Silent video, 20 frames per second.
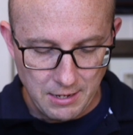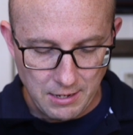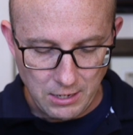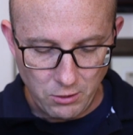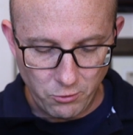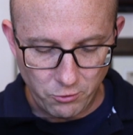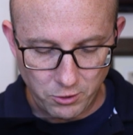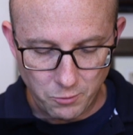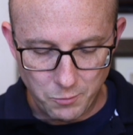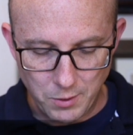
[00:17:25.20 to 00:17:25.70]

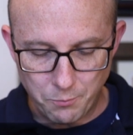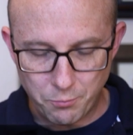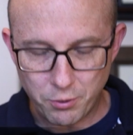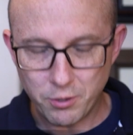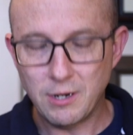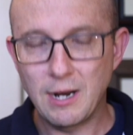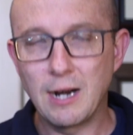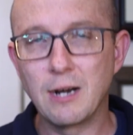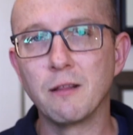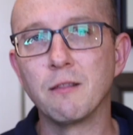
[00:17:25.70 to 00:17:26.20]
he was to be
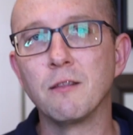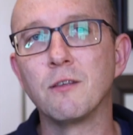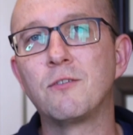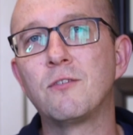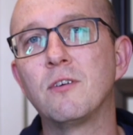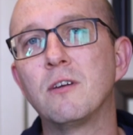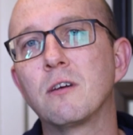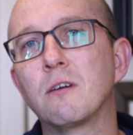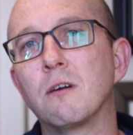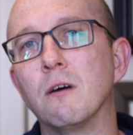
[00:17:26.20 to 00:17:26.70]
put out of the
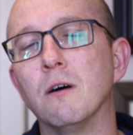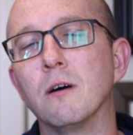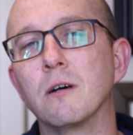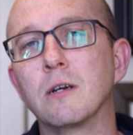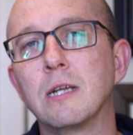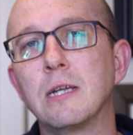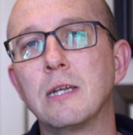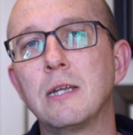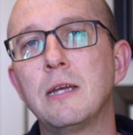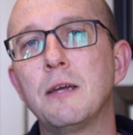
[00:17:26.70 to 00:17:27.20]

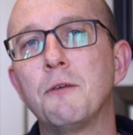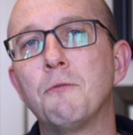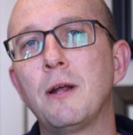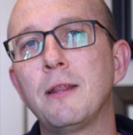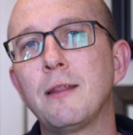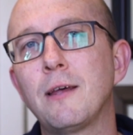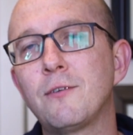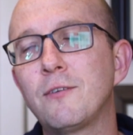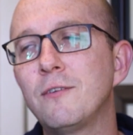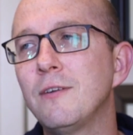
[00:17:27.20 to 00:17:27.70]
synagogue. And
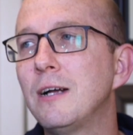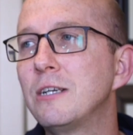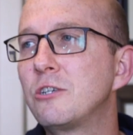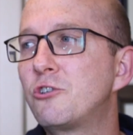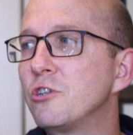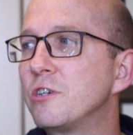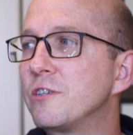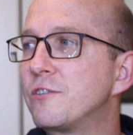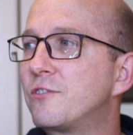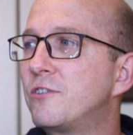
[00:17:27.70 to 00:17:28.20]
right, that's not
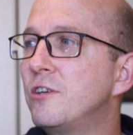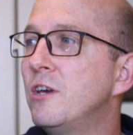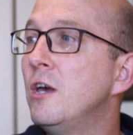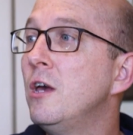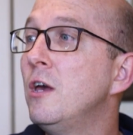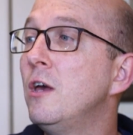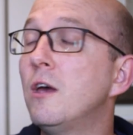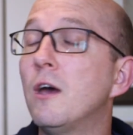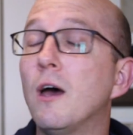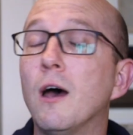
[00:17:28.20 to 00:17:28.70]
just
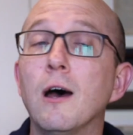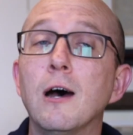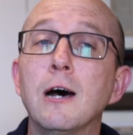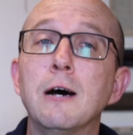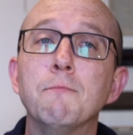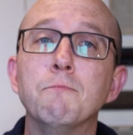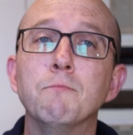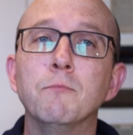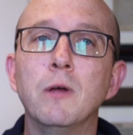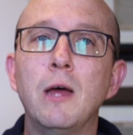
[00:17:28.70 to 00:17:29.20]

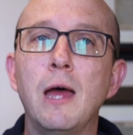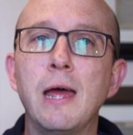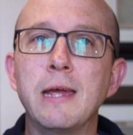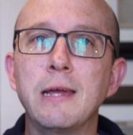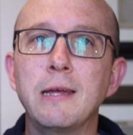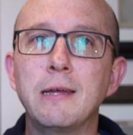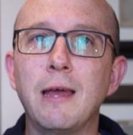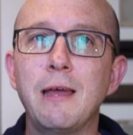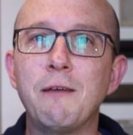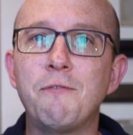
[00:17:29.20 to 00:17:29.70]

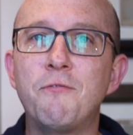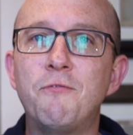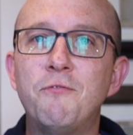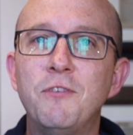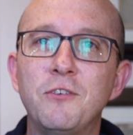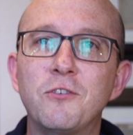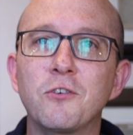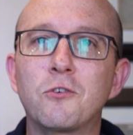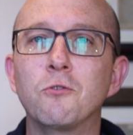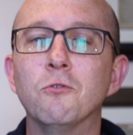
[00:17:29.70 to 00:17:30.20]
a
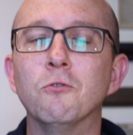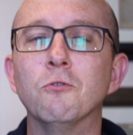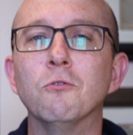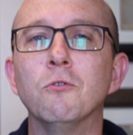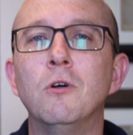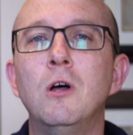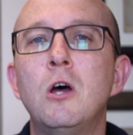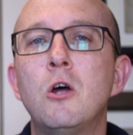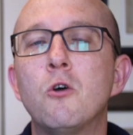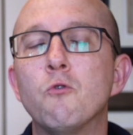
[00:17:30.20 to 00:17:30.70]

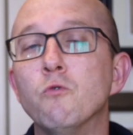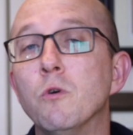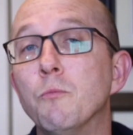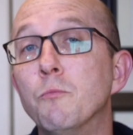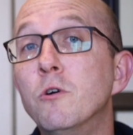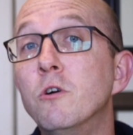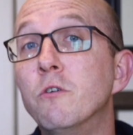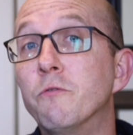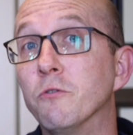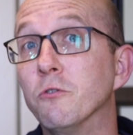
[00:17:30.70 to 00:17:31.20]
physical
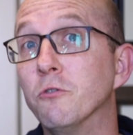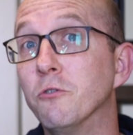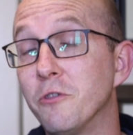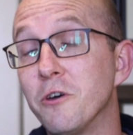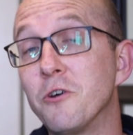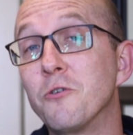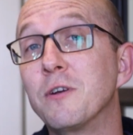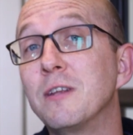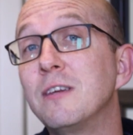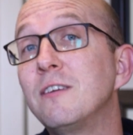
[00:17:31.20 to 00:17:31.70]
removal,
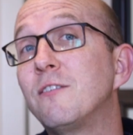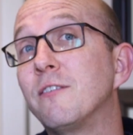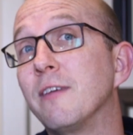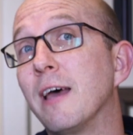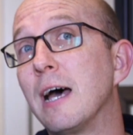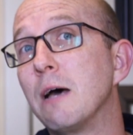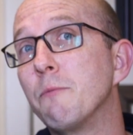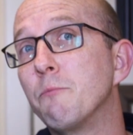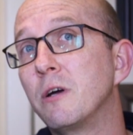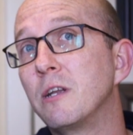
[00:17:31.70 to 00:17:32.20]
though it is
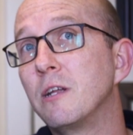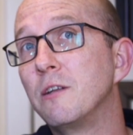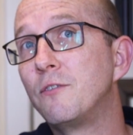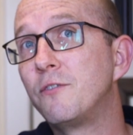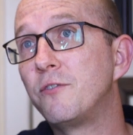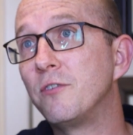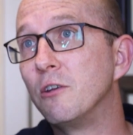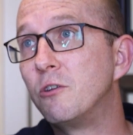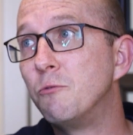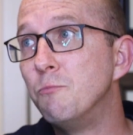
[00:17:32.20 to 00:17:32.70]
that, but
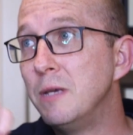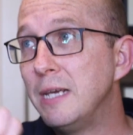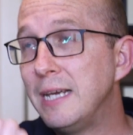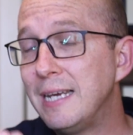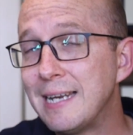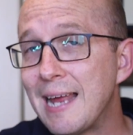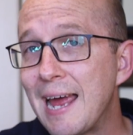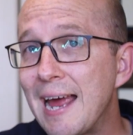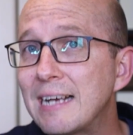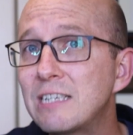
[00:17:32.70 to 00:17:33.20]
it's
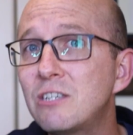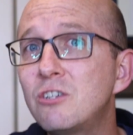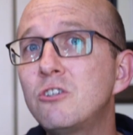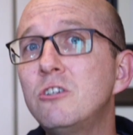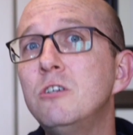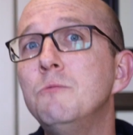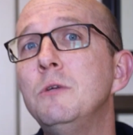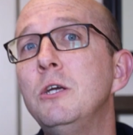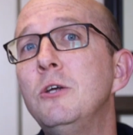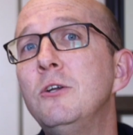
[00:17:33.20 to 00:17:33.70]
being
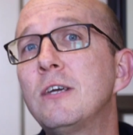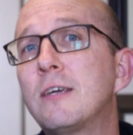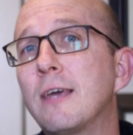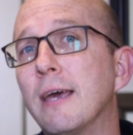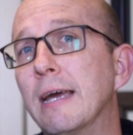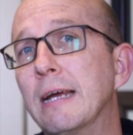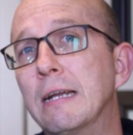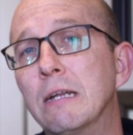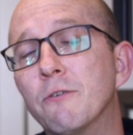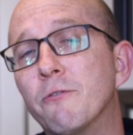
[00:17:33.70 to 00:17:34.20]

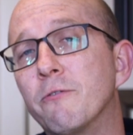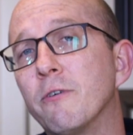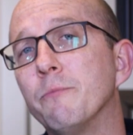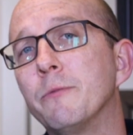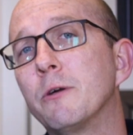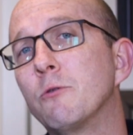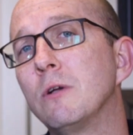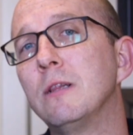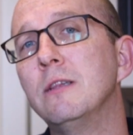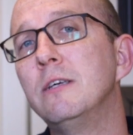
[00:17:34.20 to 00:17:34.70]
excommunicated
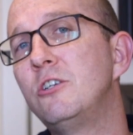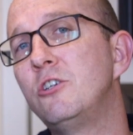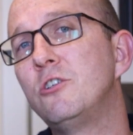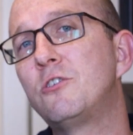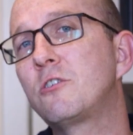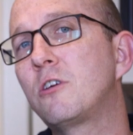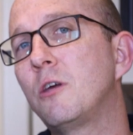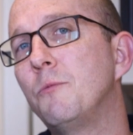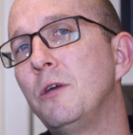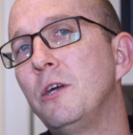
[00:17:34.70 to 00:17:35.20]
from the
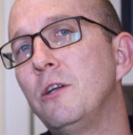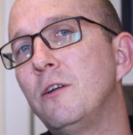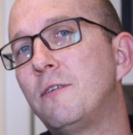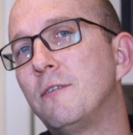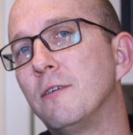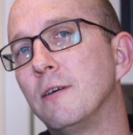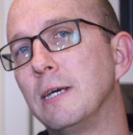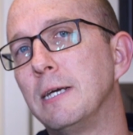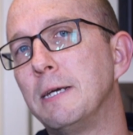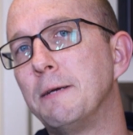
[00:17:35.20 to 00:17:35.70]
religious
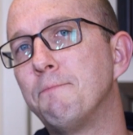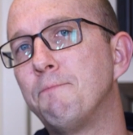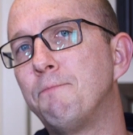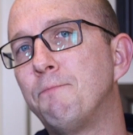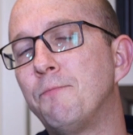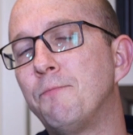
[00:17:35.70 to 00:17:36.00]
community.